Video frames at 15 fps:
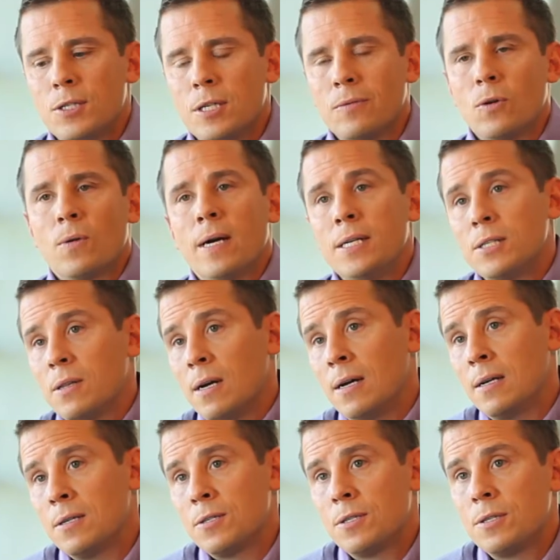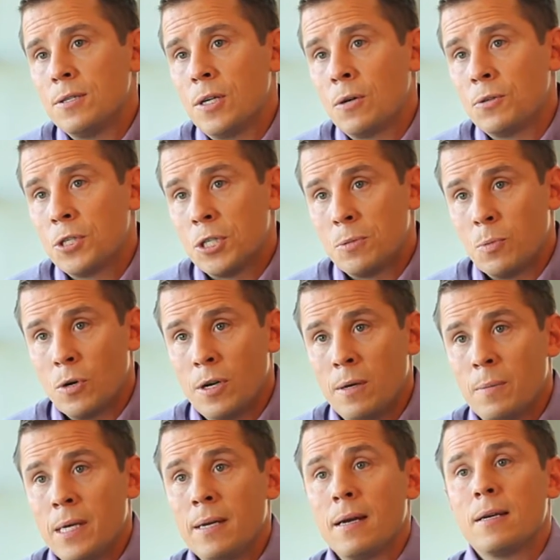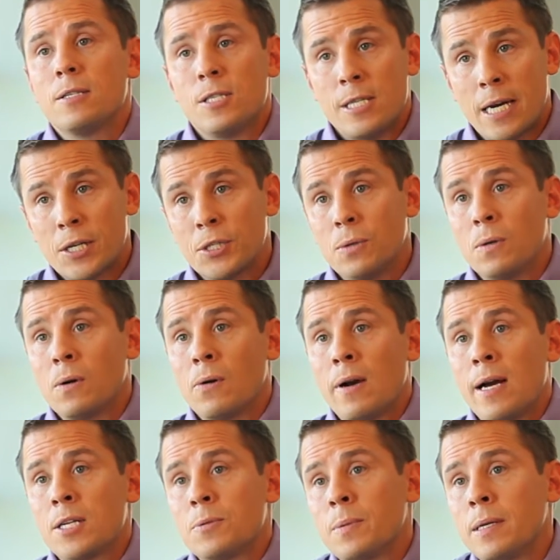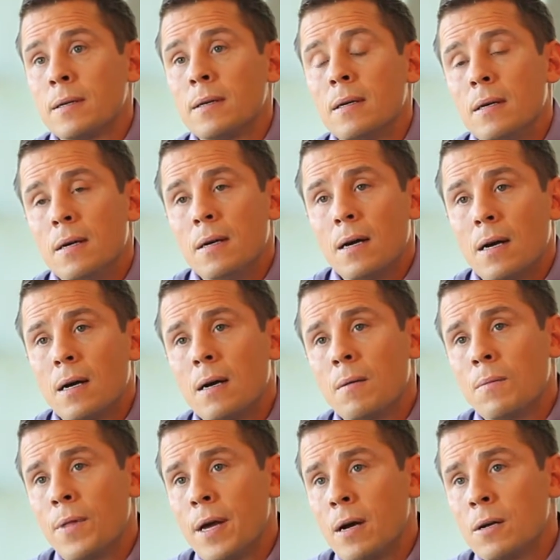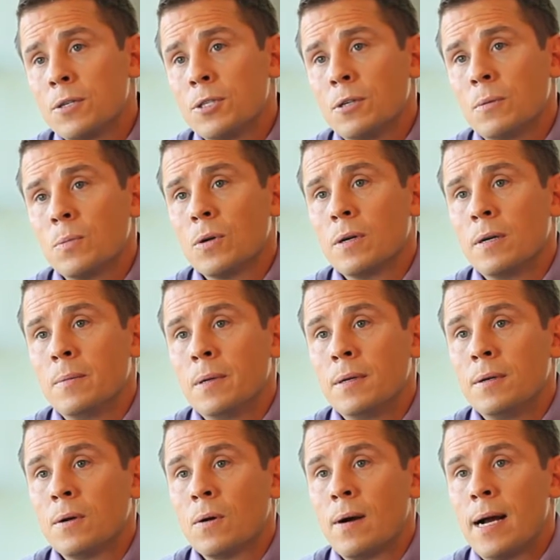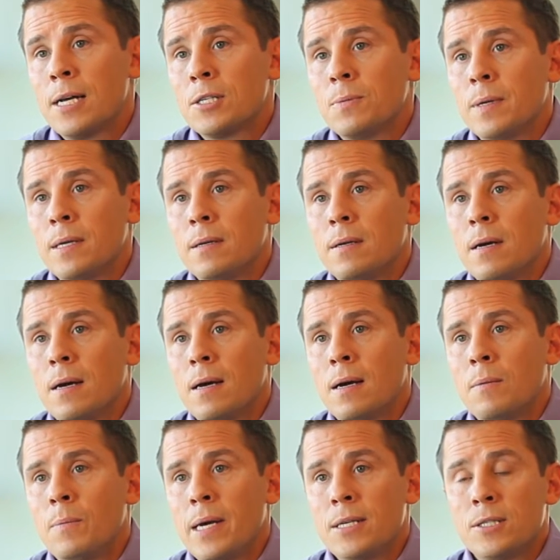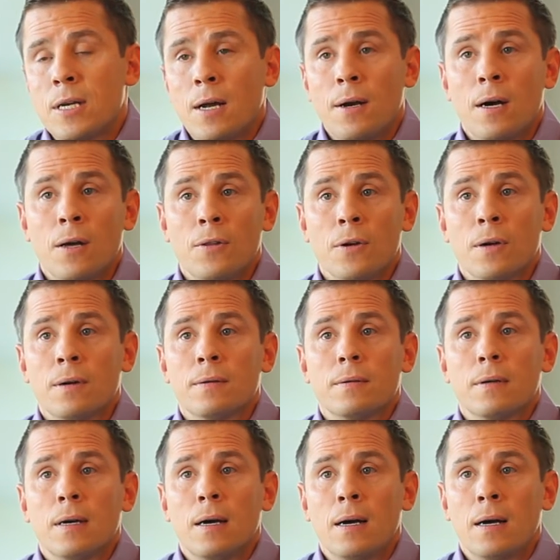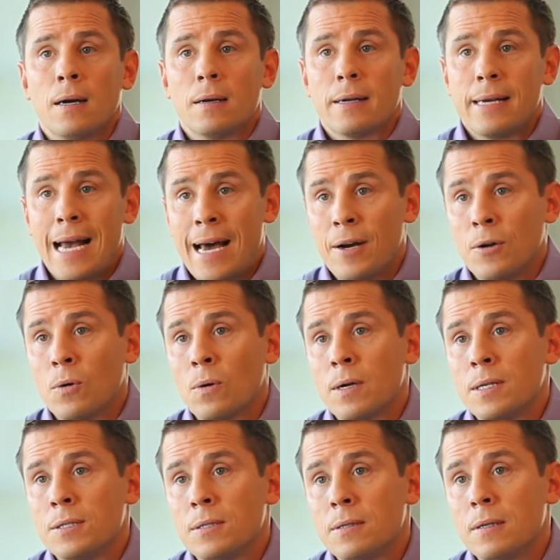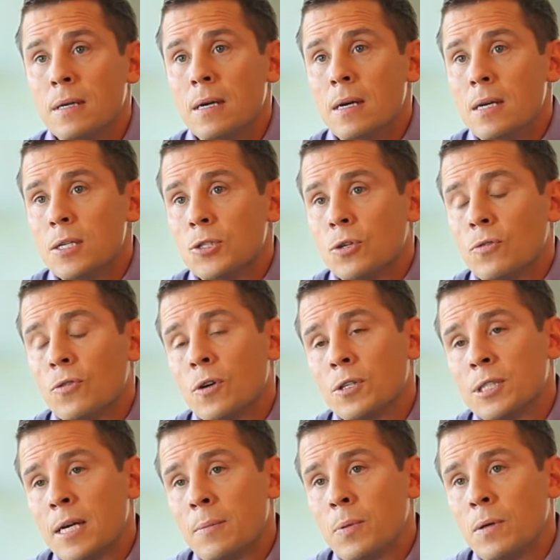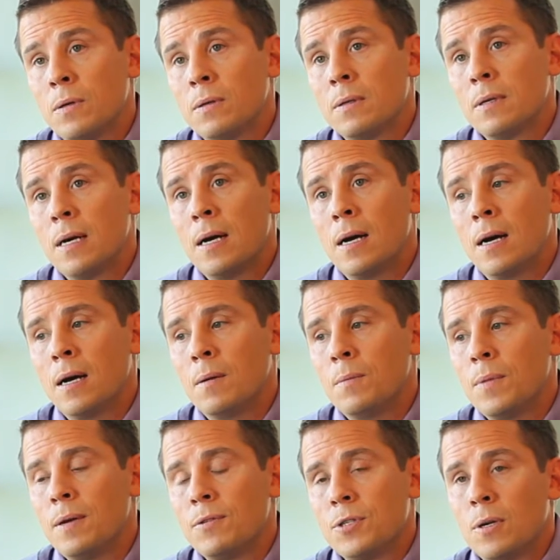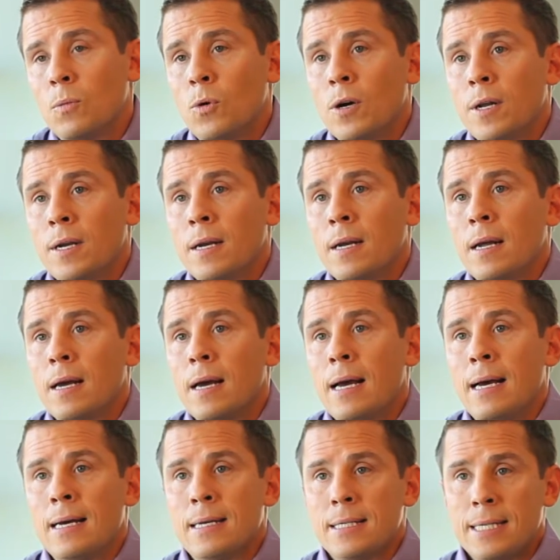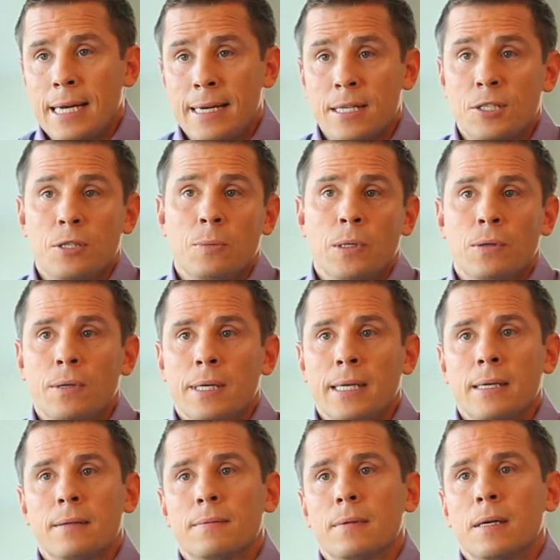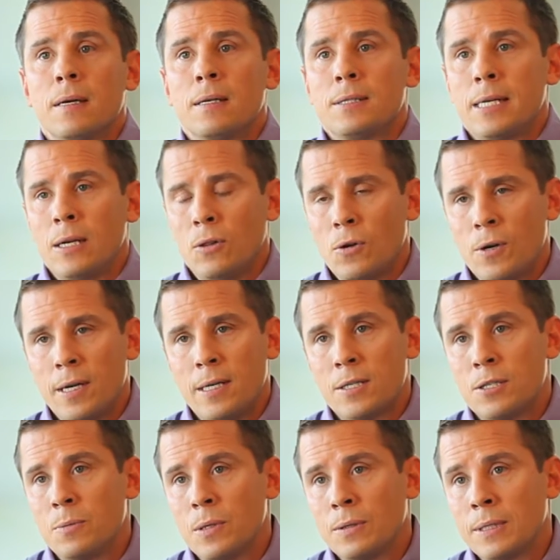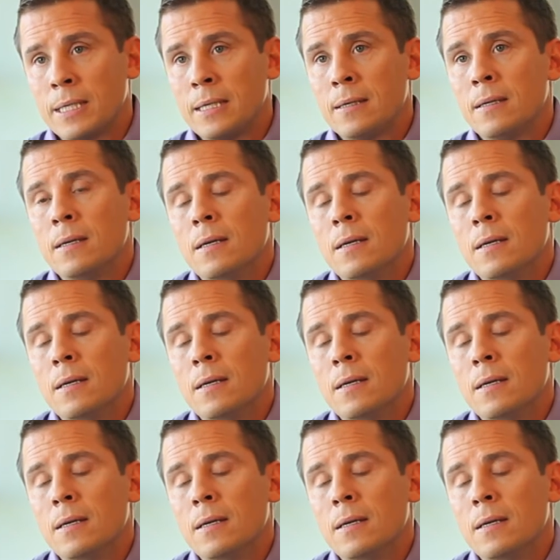civil rights laws don't just prohibit sexual harassment, they also prohibit harassment based on other categories. So for example, if someone has a disability, say a learning disability,